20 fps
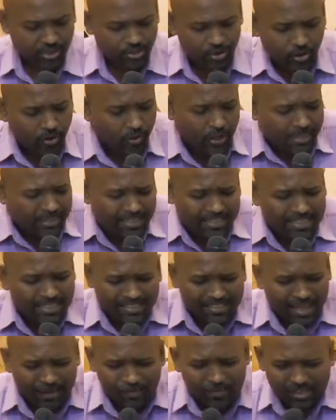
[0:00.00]
So this is
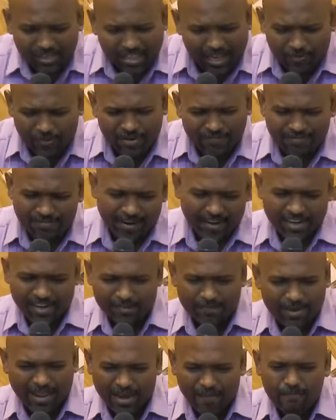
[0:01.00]
something that we find
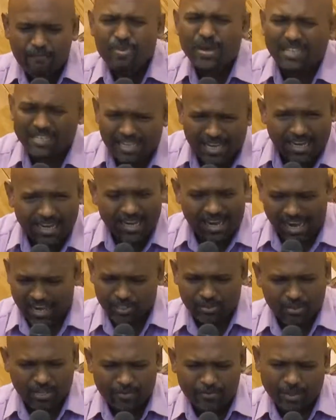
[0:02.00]
it very bitter,
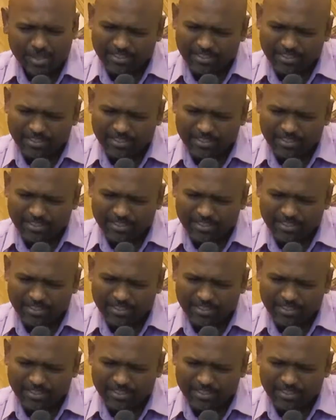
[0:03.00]
actually.